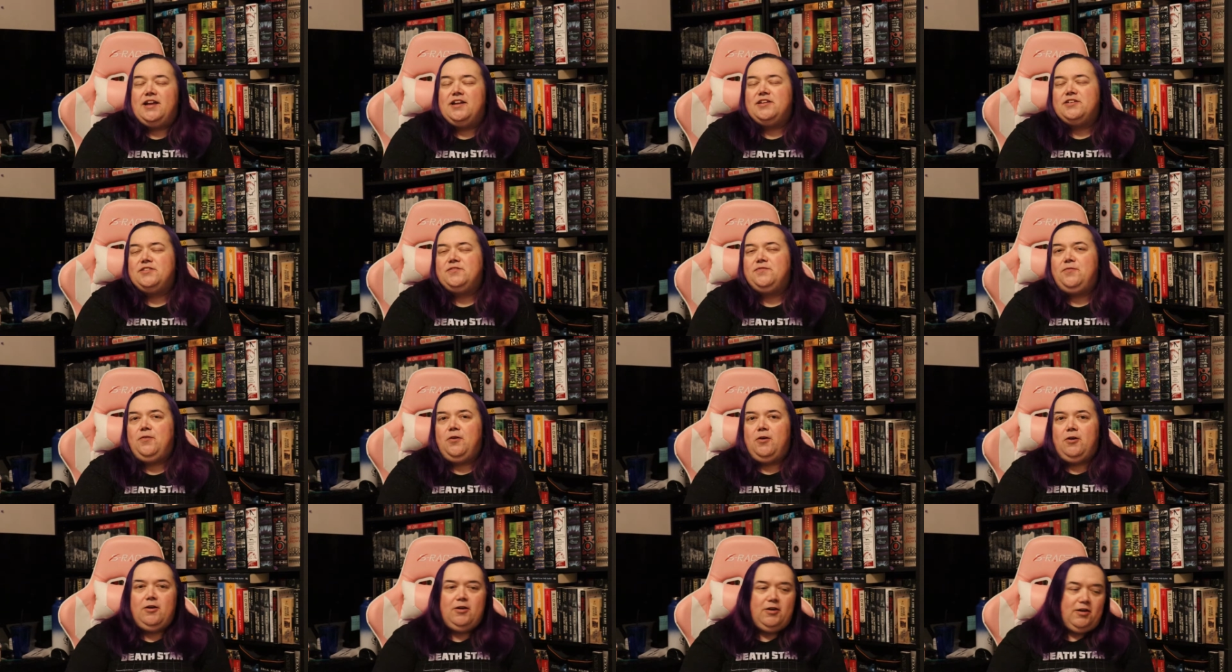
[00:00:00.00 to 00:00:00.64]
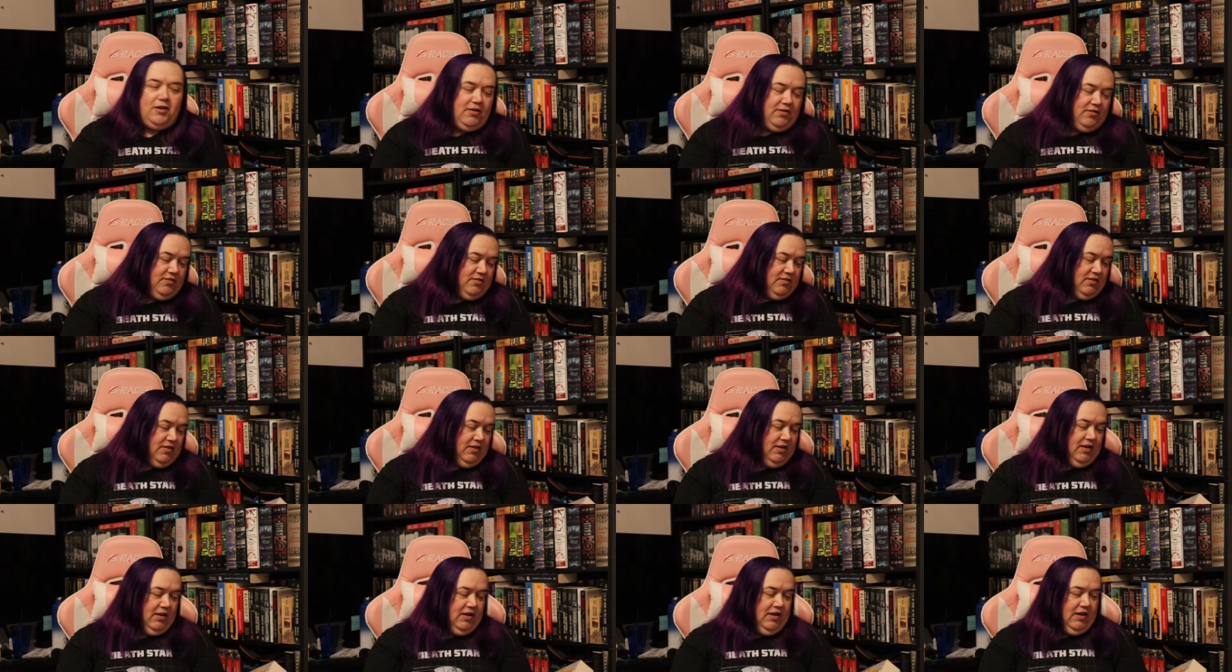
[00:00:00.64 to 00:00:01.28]
As far
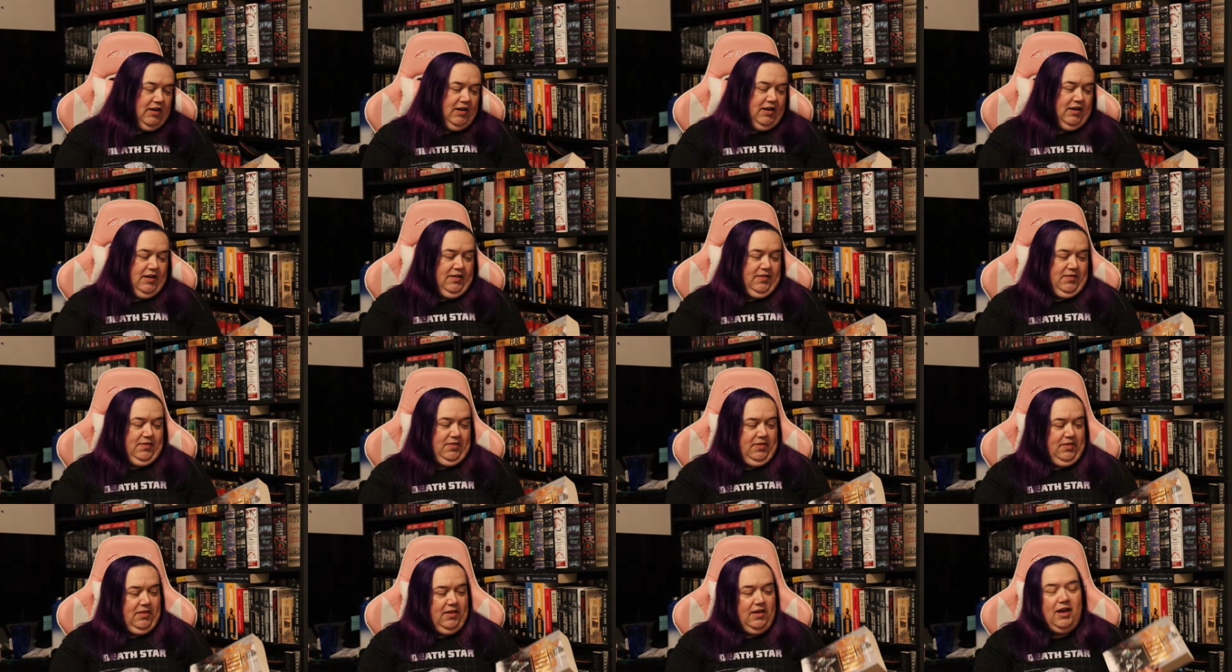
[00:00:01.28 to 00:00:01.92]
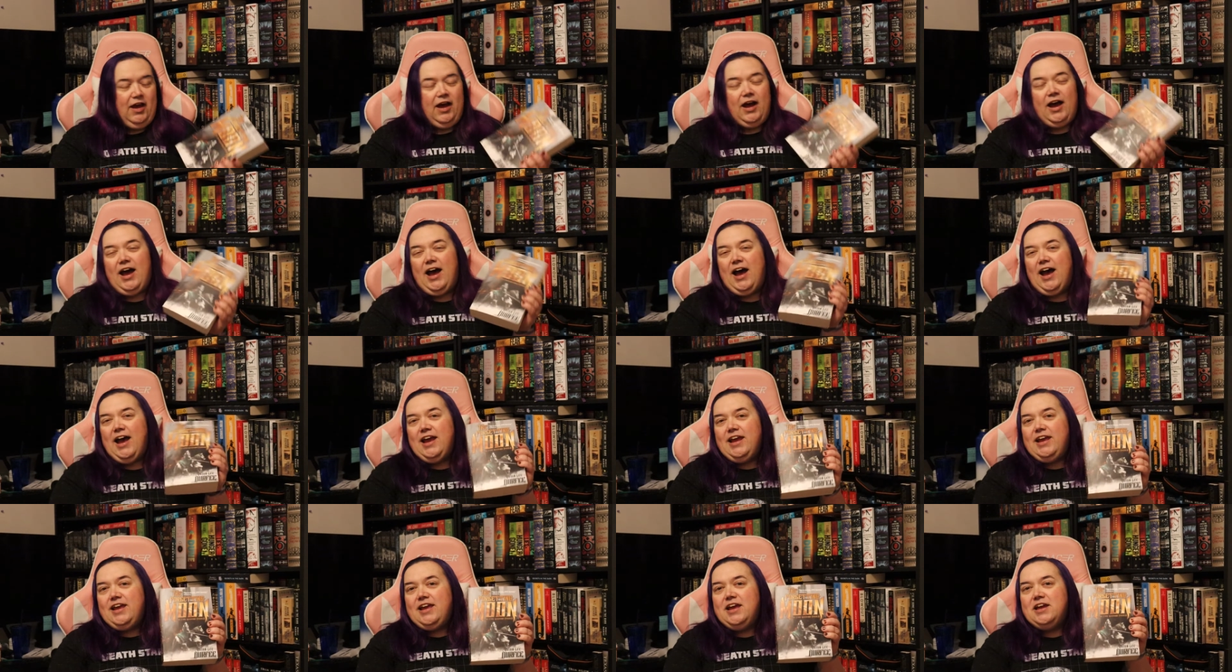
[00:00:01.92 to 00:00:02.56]
as
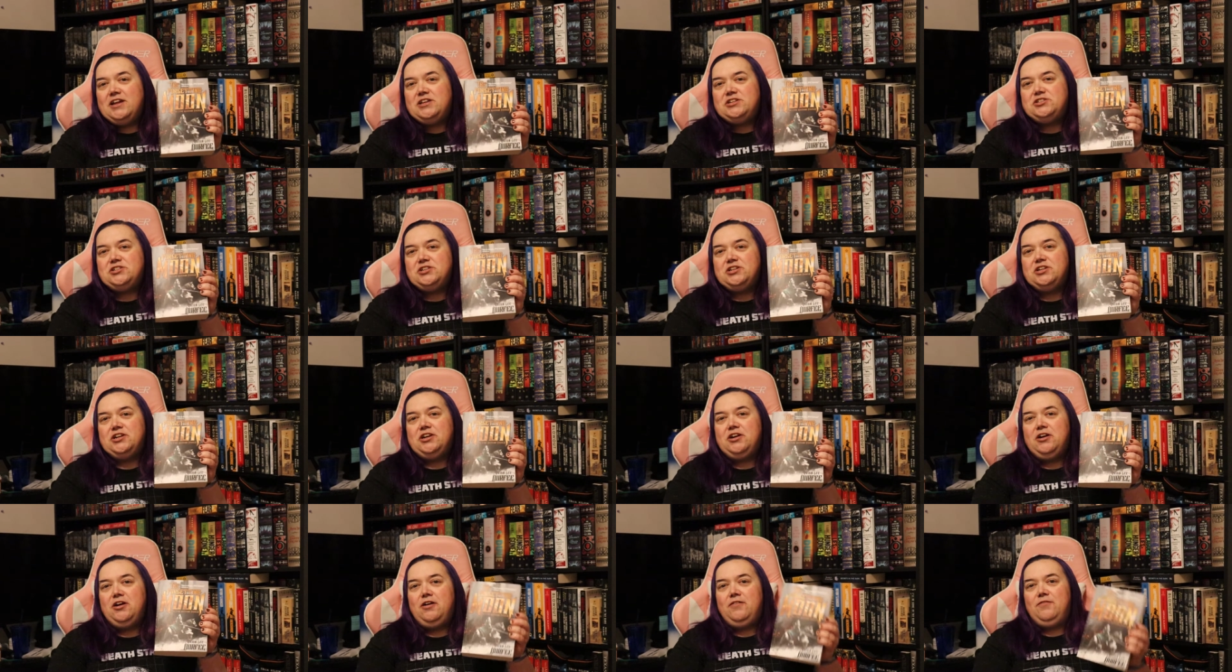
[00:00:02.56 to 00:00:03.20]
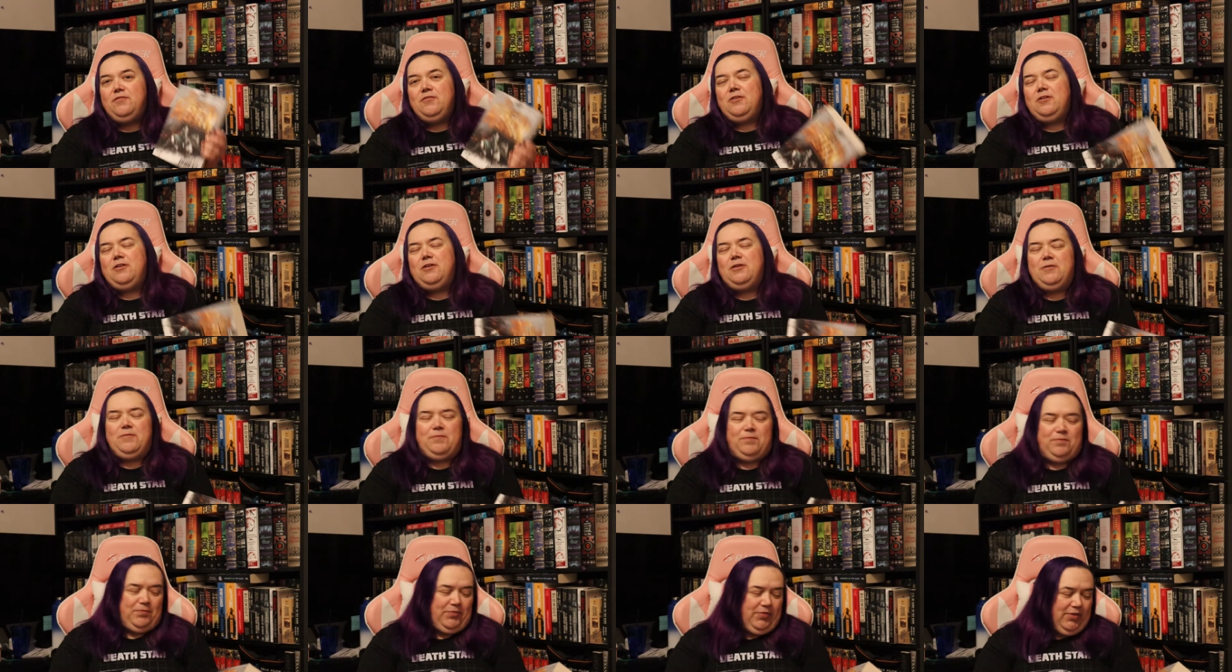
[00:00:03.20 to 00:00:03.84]
eye-catching cover,